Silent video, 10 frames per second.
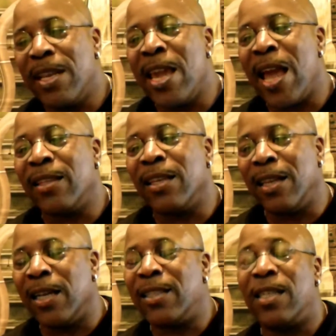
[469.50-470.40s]
that he had the
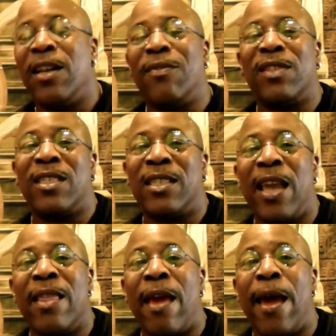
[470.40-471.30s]
guts enough to
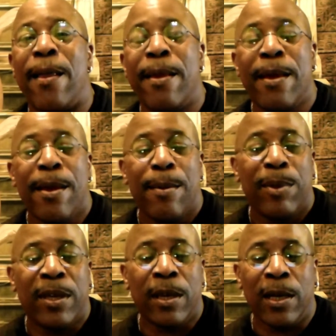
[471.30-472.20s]
say that,
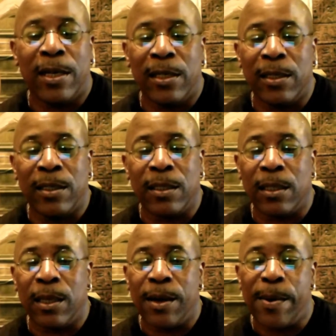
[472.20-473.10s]

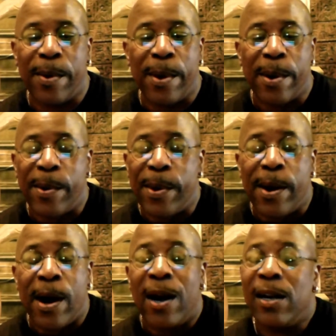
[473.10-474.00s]
because
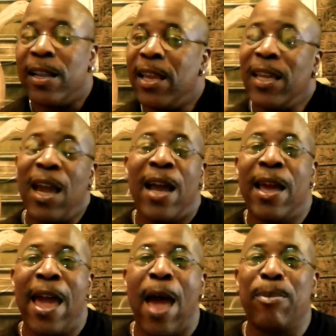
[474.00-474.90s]
it kind
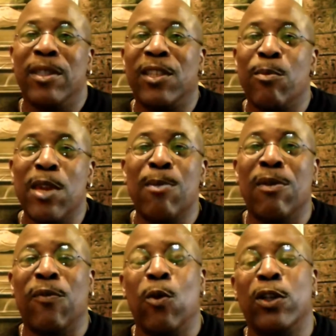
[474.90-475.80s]
of happened to me
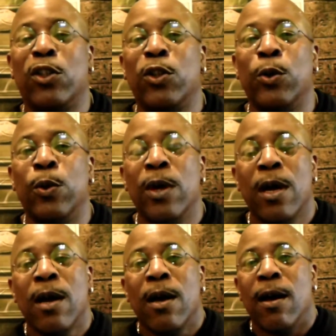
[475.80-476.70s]
before too.
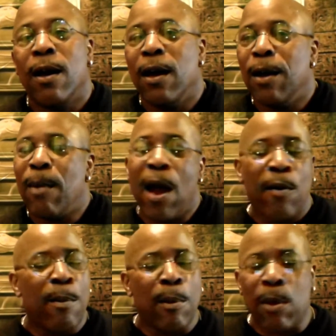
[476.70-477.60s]

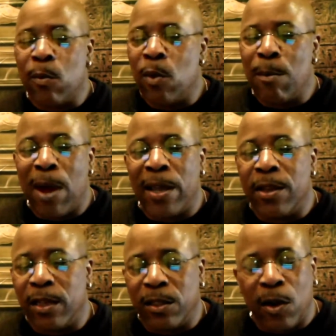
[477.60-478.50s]
I remember when my
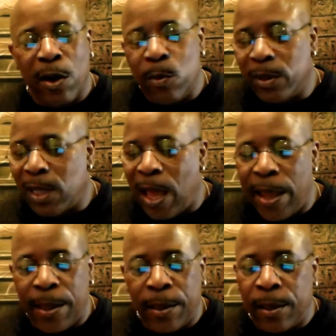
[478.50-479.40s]
young daughter was
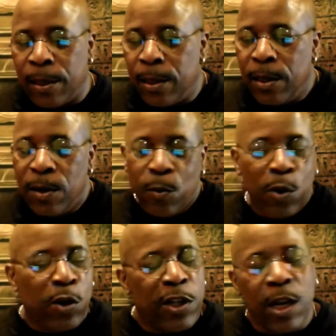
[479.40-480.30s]
like
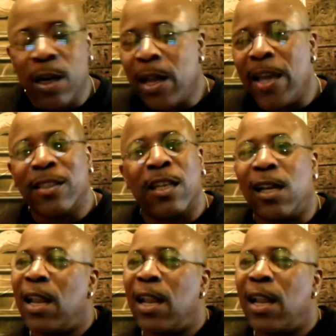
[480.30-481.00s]
real young, I used to